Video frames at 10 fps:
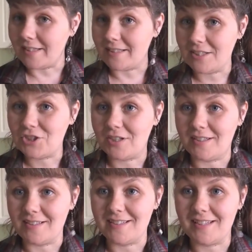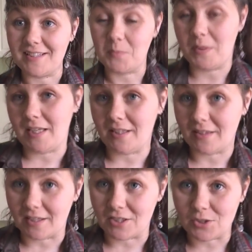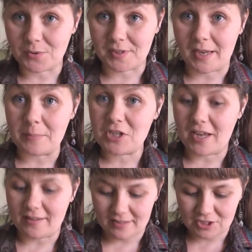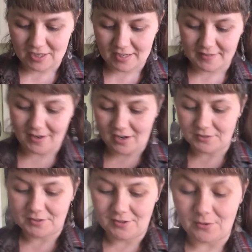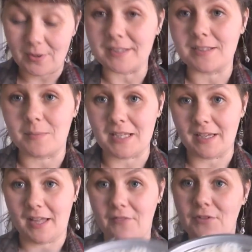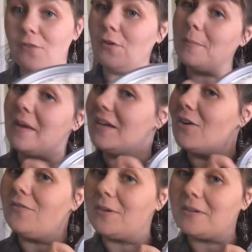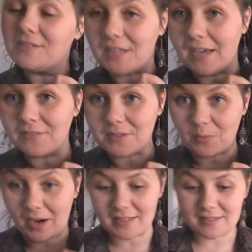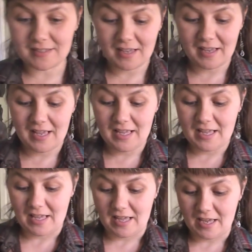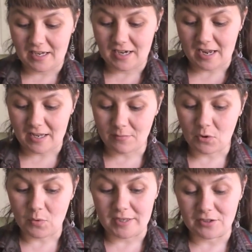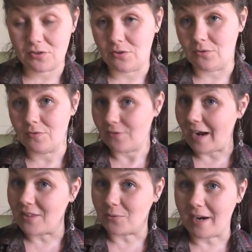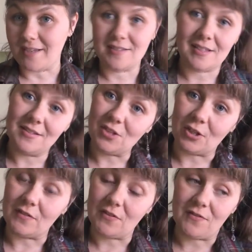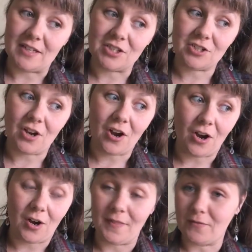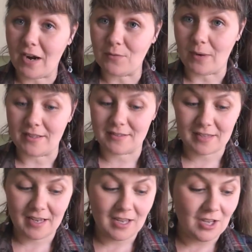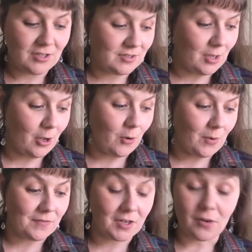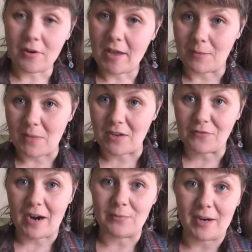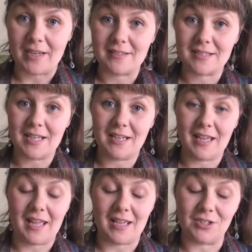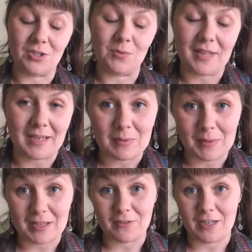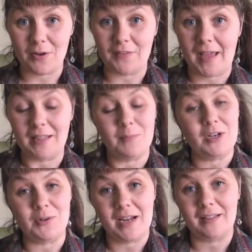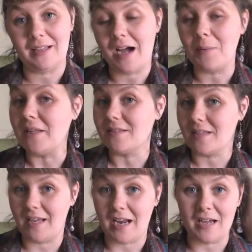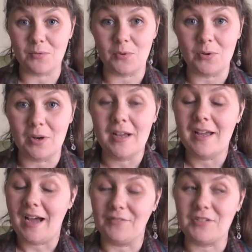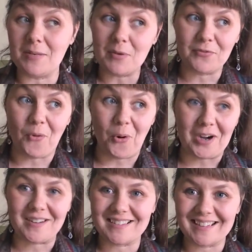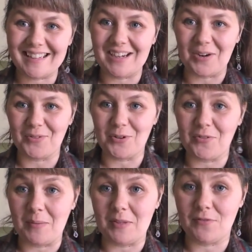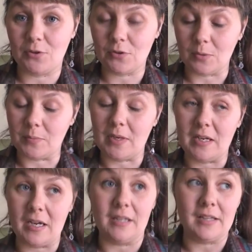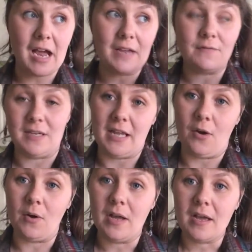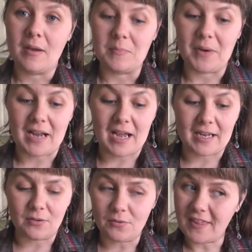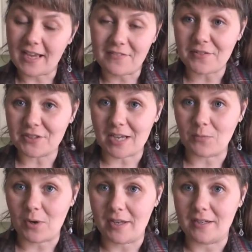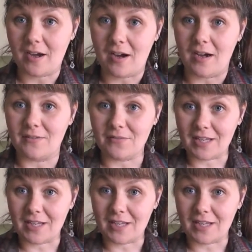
in addition to this being a use it up challenge, it's also going to be a leftover makeover because I have some rice and I'm going to fry the rice and serve the fish on the fried rice. So if you don't know how to make fried rice and you would like me to make a video on that, let me know down in the comments and I will. I've done it before in our Frugal Family Food group in a live video, but I don't think I've ever done one on